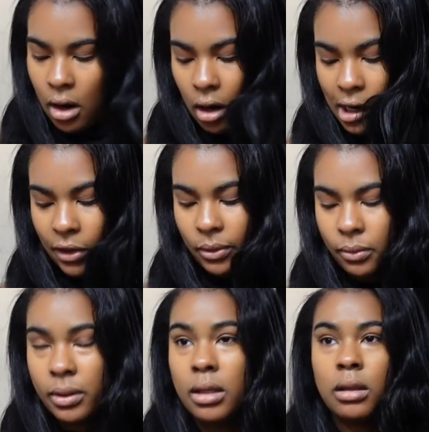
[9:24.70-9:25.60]

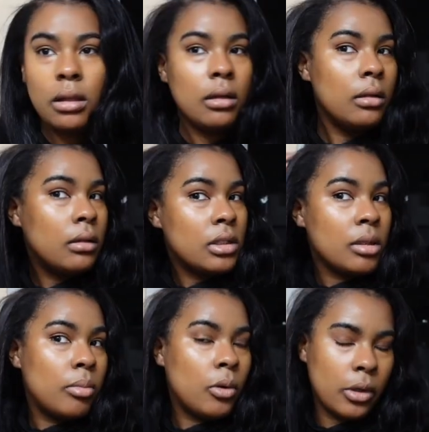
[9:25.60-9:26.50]
arguing with
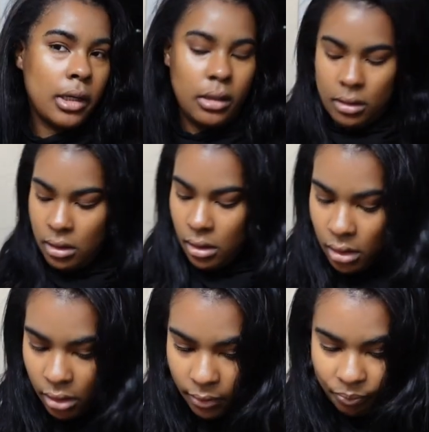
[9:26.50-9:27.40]
support,
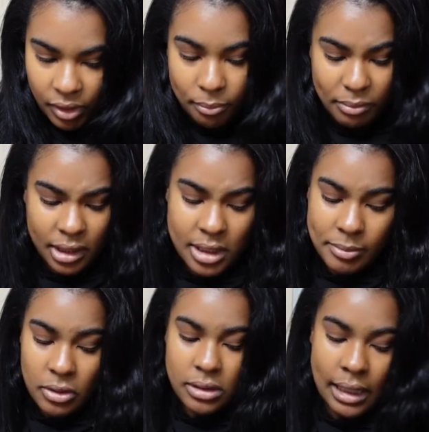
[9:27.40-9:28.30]
because
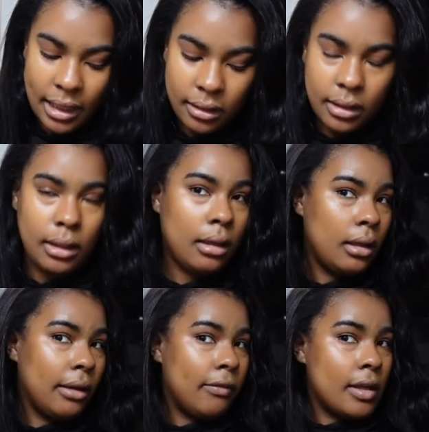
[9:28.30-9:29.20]
most
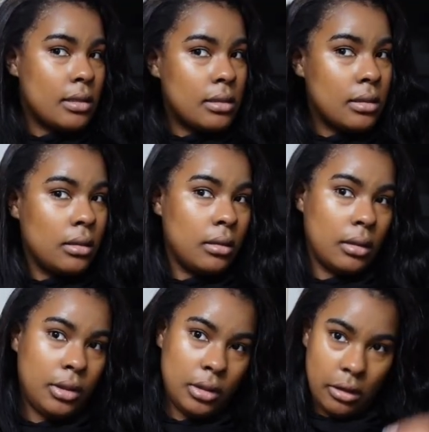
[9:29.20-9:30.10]
likely if it's,
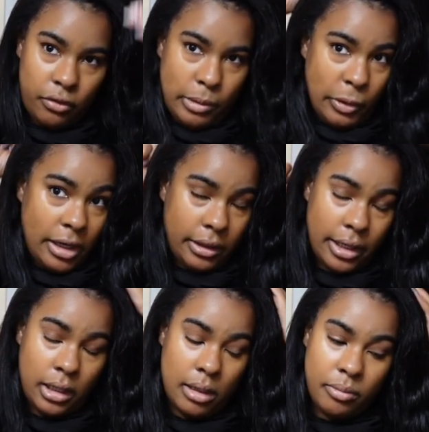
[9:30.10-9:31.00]
you know, from a regular
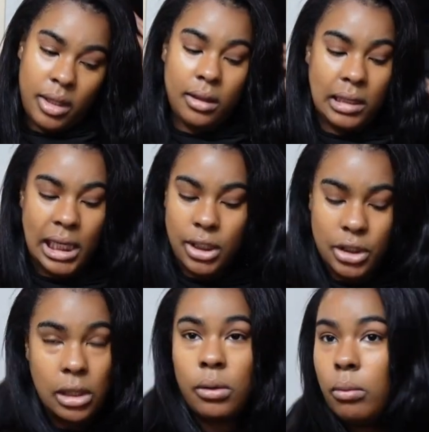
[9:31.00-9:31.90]
hair company, they
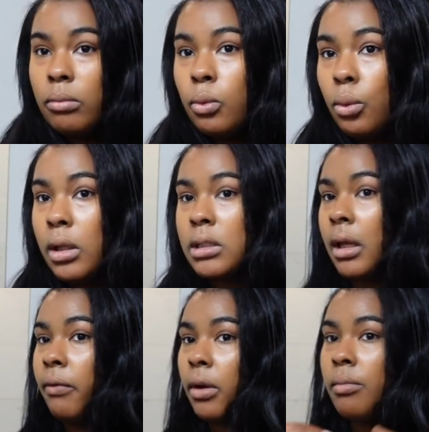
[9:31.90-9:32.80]
don't want to
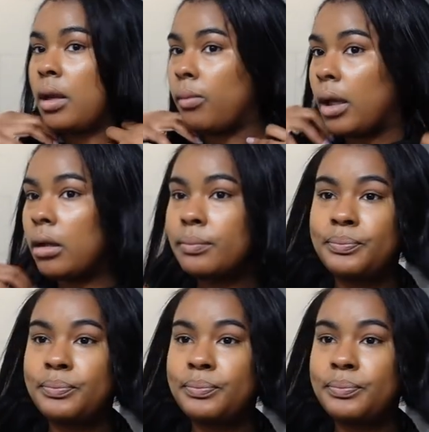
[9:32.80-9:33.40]
give you your money back.